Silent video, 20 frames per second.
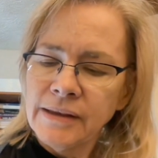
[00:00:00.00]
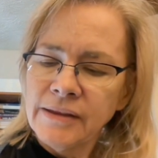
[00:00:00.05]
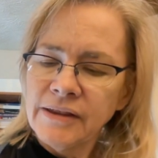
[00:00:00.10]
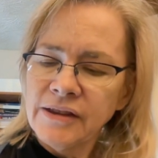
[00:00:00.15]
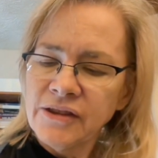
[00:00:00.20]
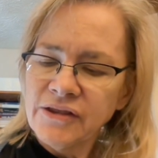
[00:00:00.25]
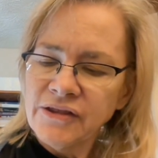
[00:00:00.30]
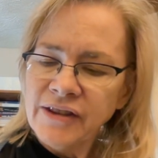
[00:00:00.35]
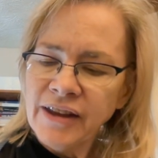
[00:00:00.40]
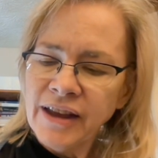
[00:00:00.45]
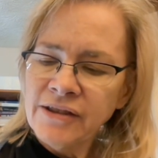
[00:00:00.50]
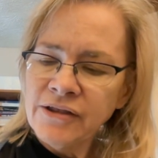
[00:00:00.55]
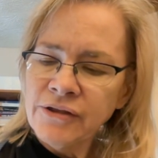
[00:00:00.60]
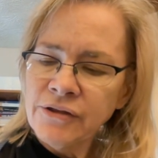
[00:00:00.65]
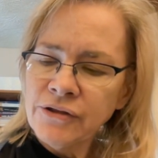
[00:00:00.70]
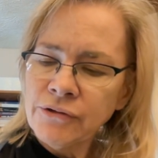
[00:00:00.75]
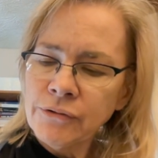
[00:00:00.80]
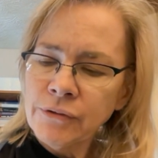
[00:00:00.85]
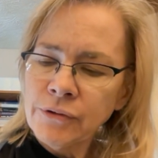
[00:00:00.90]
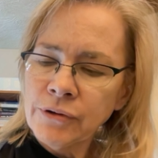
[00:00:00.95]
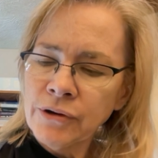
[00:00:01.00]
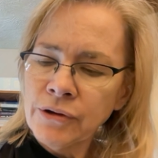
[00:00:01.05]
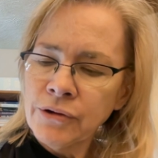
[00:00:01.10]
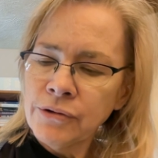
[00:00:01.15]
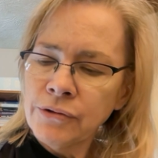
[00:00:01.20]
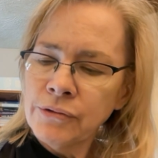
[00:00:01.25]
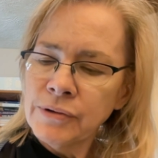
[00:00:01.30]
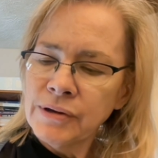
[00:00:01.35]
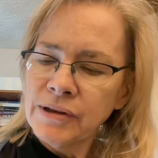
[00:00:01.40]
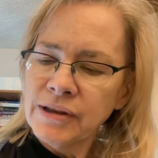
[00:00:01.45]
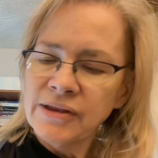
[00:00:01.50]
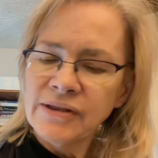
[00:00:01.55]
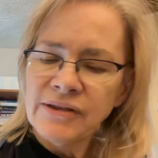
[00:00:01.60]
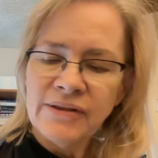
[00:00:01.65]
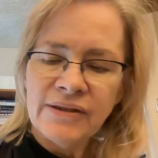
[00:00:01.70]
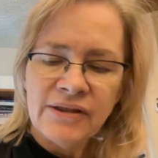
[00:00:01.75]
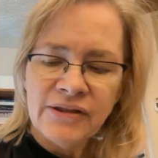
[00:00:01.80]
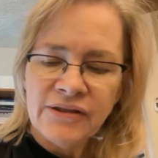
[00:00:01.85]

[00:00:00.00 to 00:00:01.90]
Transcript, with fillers: The status quo is the